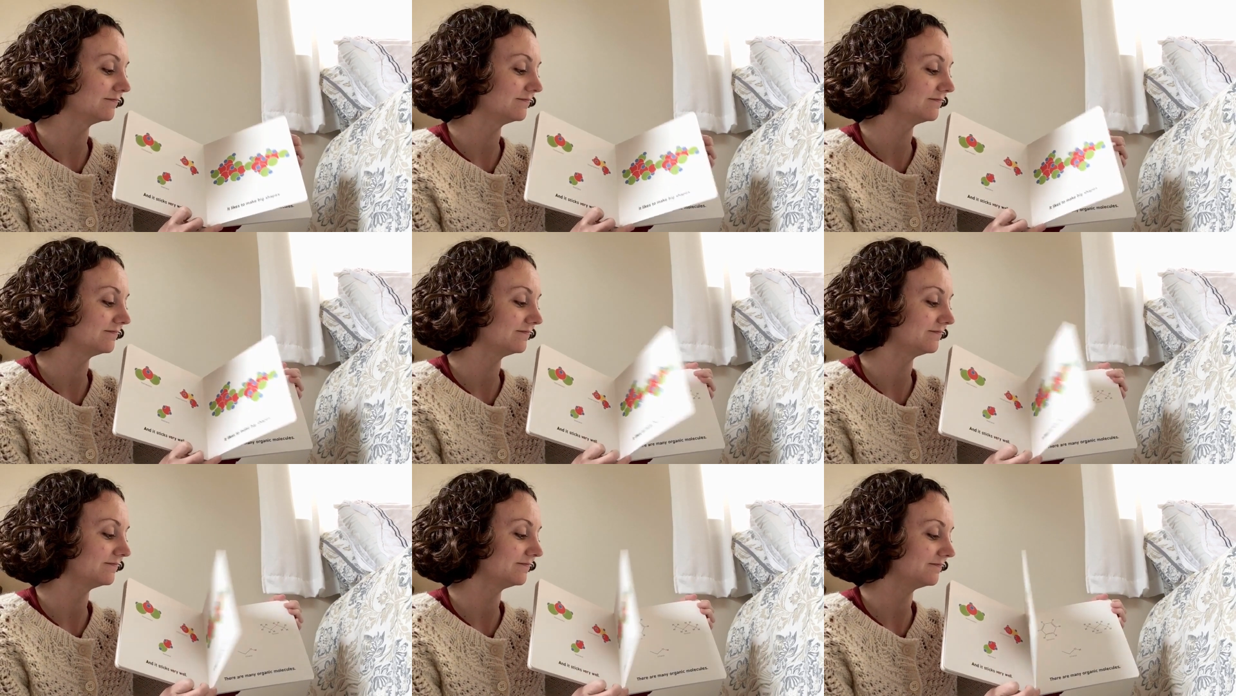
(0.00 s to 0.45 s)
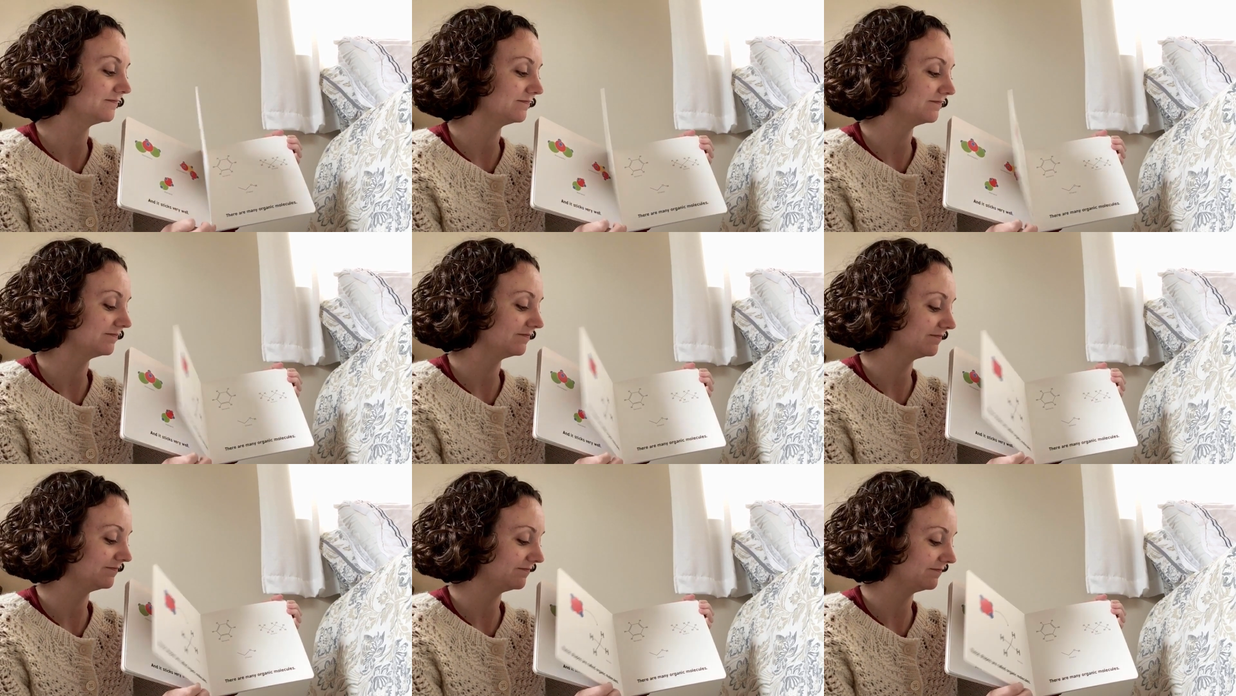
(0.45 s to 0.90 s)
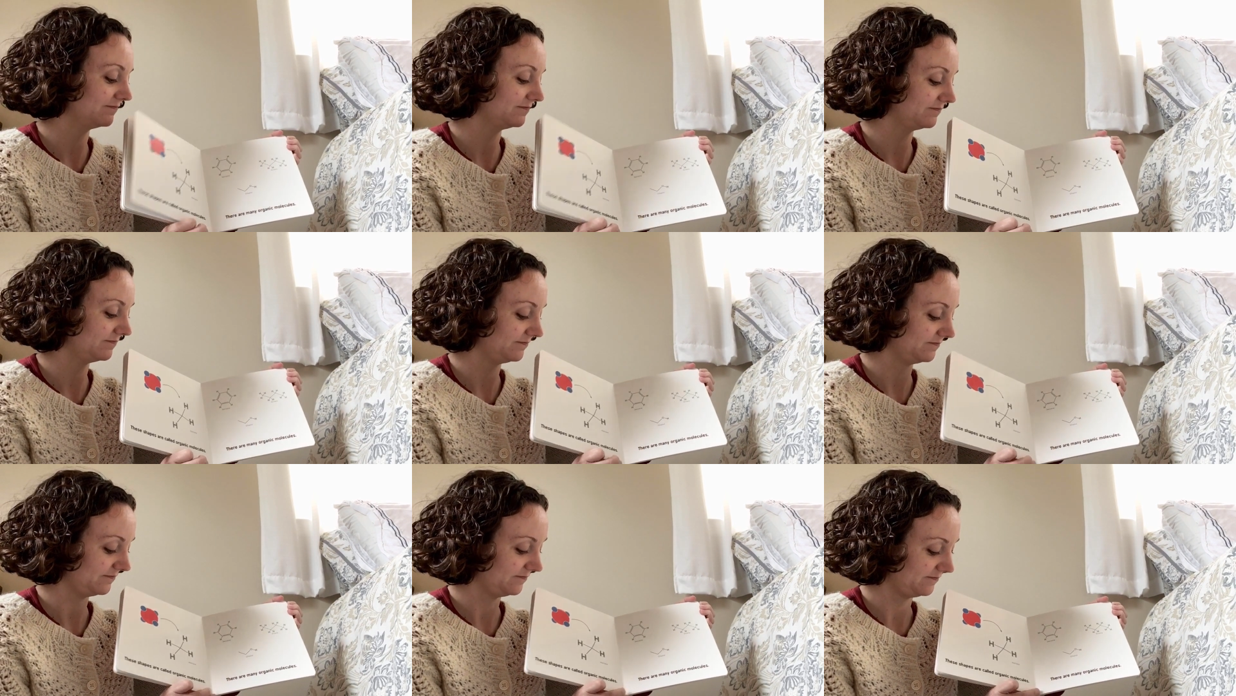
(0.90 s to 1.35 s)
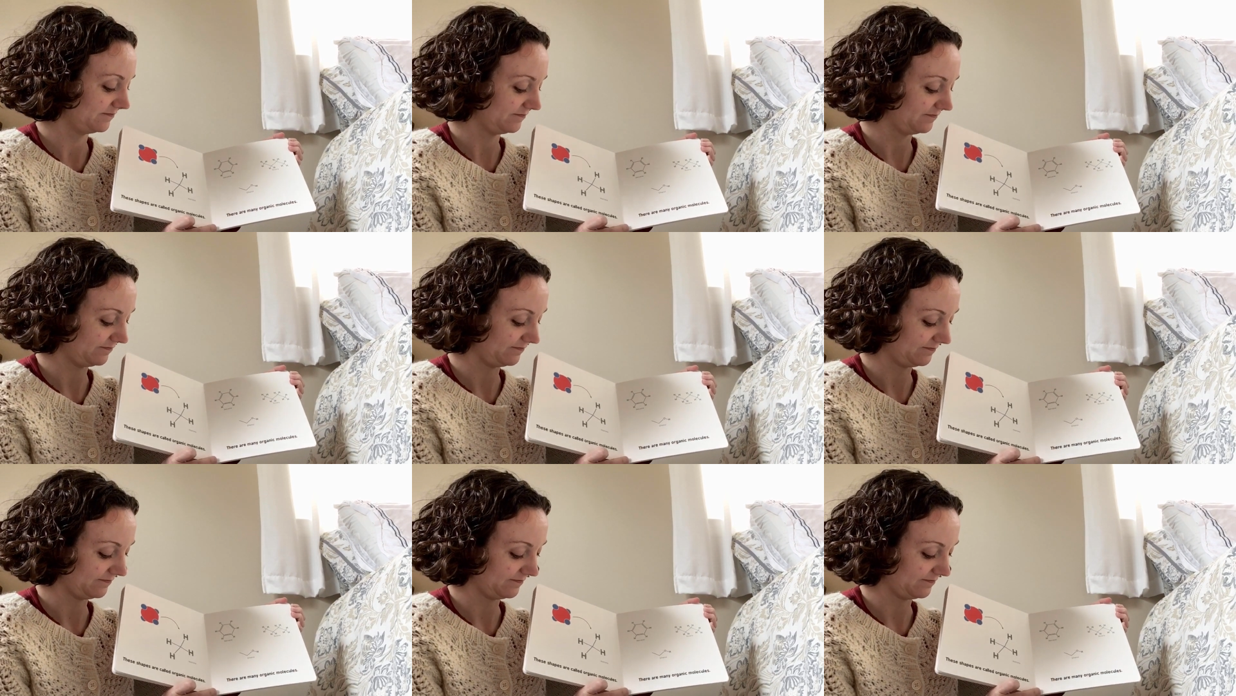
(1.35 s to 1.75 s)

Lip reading: Nothing is said.